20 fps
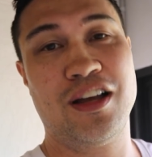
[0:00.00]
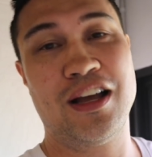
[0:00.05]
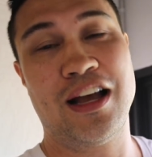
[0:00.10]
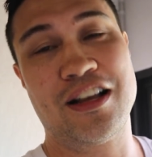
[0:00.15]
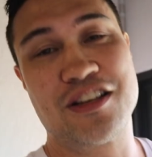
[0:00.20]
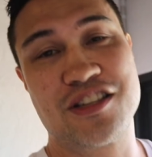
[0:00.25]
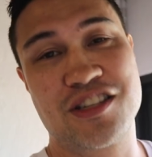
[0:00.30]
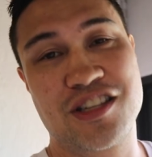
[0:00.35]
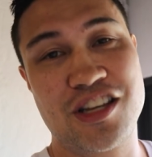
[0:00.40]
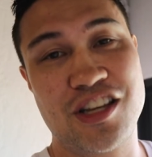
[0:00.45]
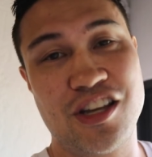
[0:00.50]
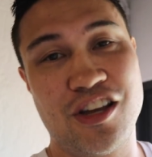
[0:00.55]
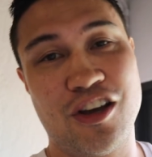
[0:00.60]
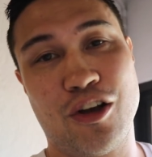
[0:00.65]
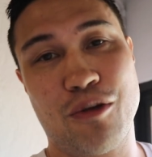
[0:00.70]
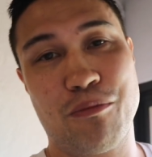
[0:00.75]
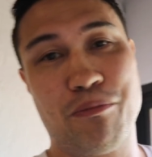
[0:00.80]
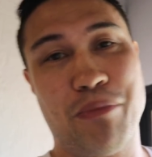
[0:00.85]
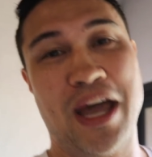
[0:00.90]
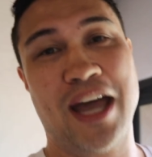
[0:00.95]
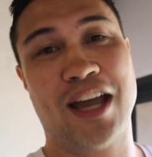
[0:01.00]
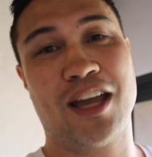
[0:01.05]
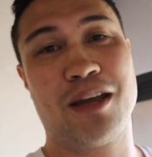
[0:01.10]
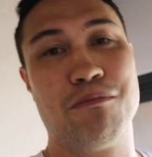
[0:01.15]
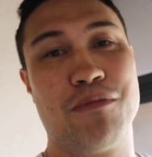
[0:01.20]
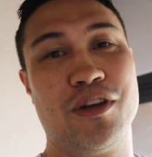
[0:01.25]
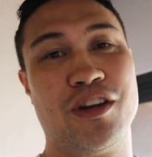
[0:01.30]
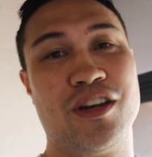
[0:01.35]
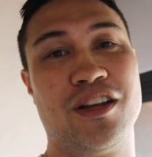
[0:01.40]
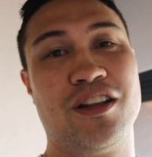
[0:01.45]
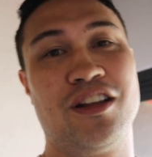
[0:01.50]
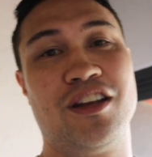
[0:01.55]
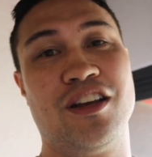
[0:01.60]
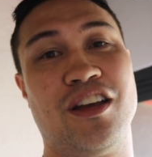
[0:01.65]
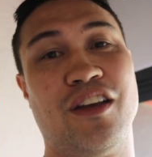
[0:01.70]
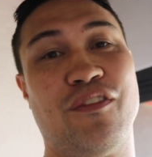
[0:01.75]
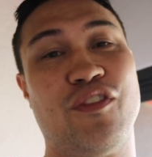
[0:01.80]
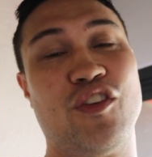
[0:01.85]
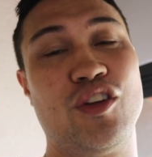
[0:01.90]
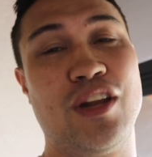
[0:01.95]
I'll see y'all back in
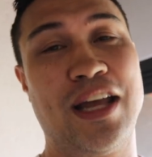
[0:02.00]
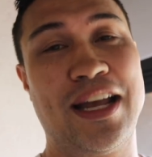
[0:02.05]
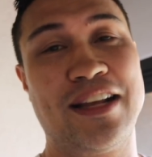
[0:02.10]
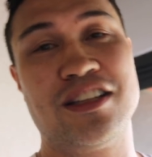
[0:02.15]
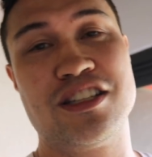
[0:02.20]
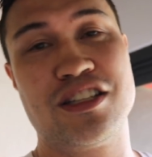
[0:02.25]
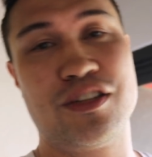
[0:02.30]
Manila. If you like